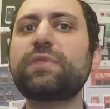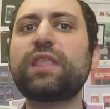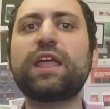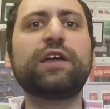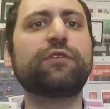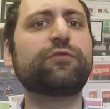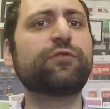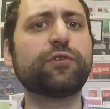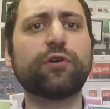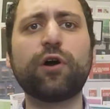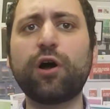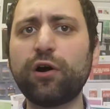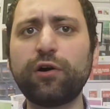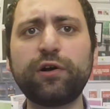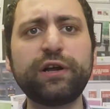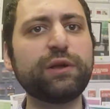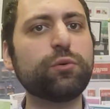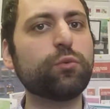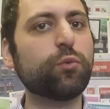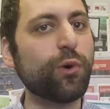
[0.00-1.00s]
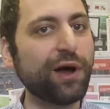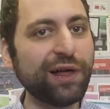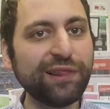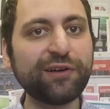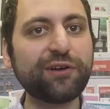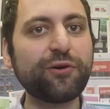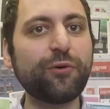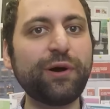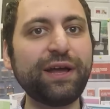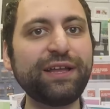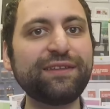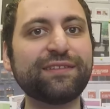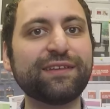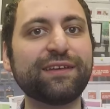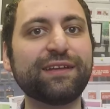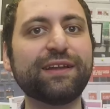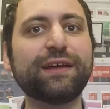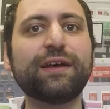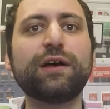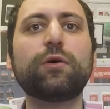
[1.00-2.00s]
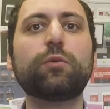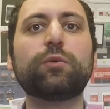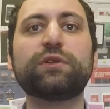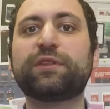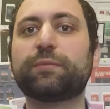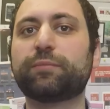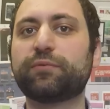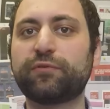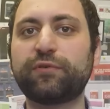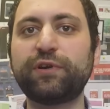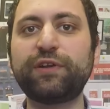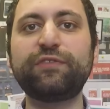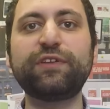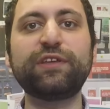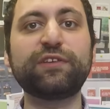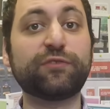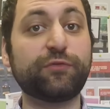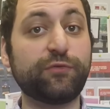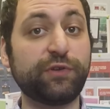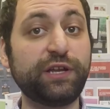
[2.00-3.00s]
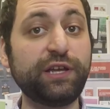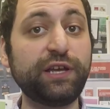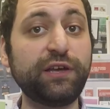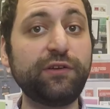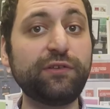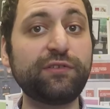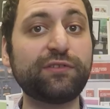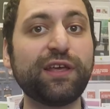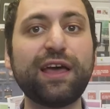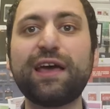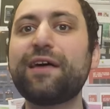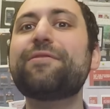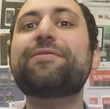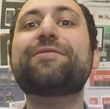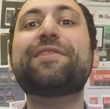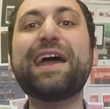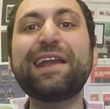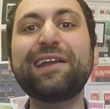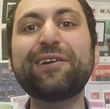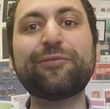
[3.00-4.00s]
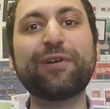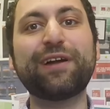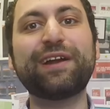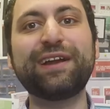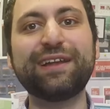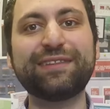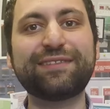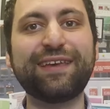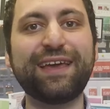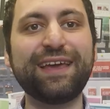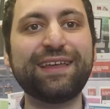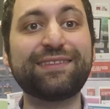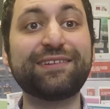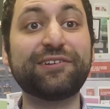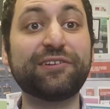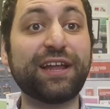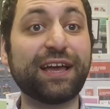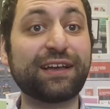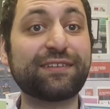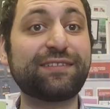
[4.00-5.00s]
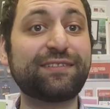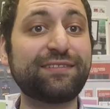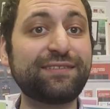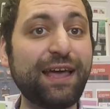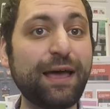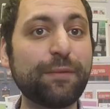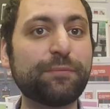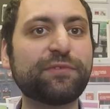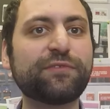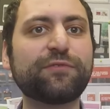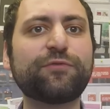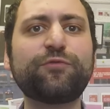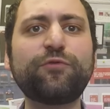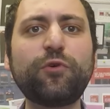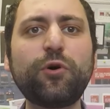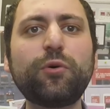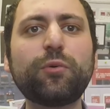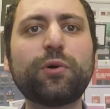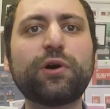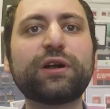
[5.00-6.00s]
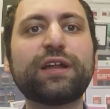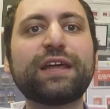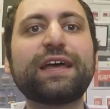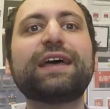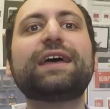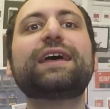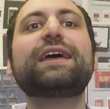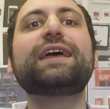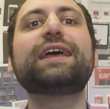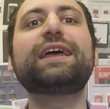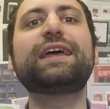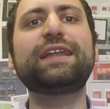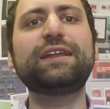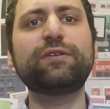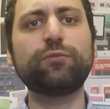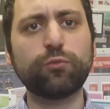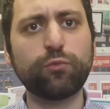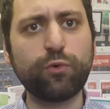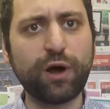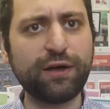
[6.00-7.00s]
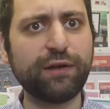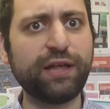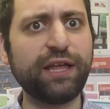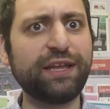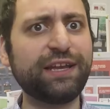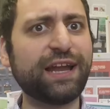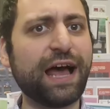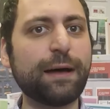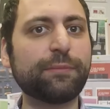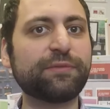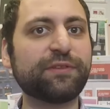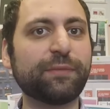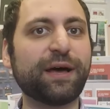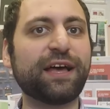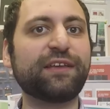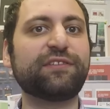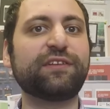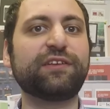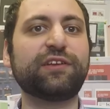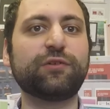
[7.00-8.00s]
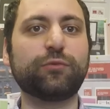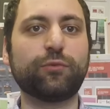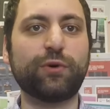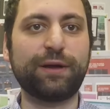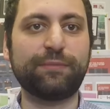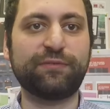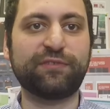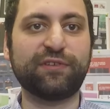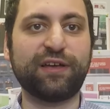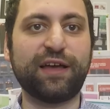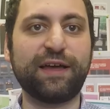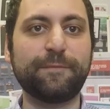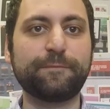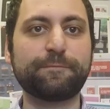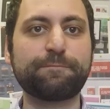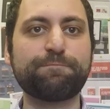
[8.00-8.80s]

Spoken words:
If you're already well acquainted with the previous videos, then you're ready to take your next steps forward in optimizing your website.